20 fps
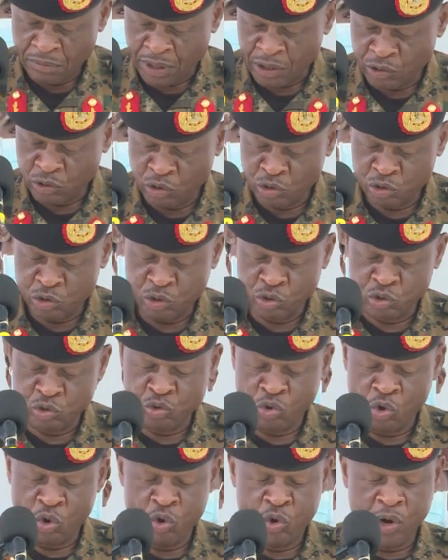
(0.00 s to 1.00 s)
but also to
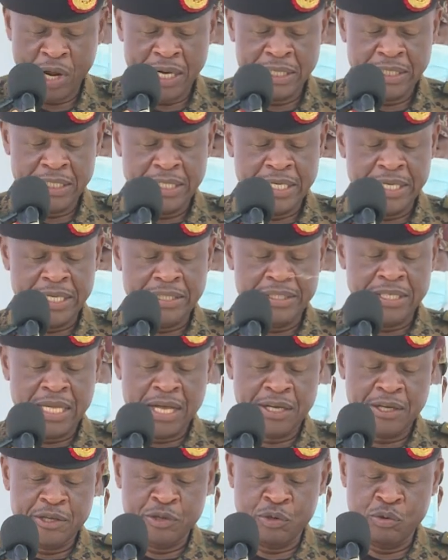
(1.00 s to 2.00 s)
wholeheartedly
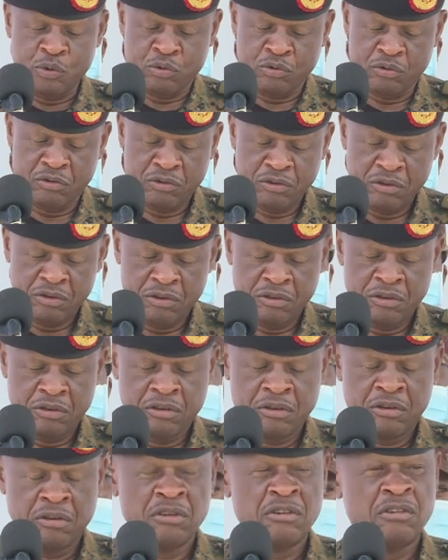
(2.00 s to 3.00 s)
thank you
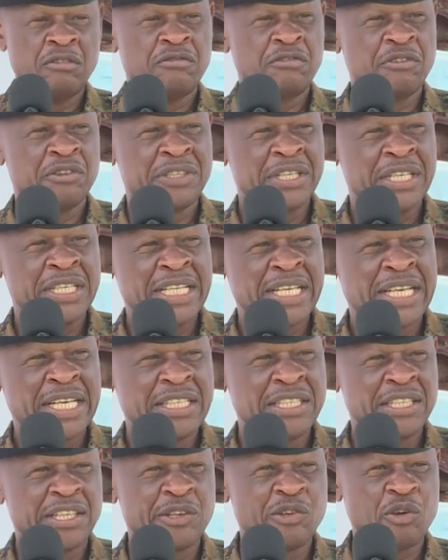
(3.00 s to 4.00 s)
for
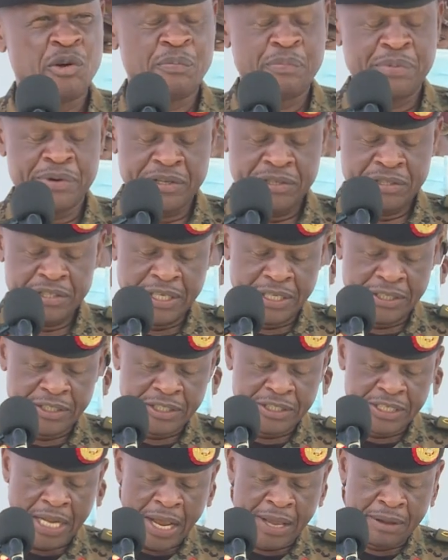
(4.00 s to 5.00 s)
dedicating your precious
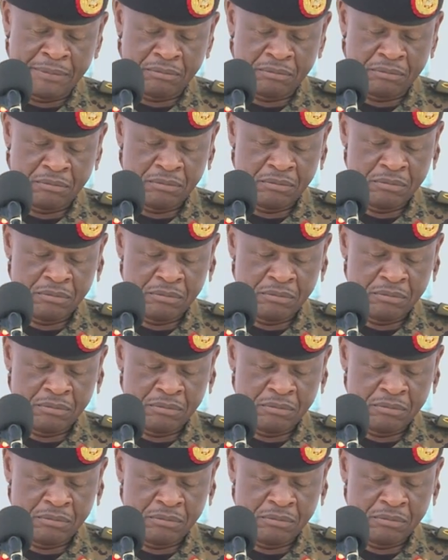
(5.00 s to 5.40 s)
time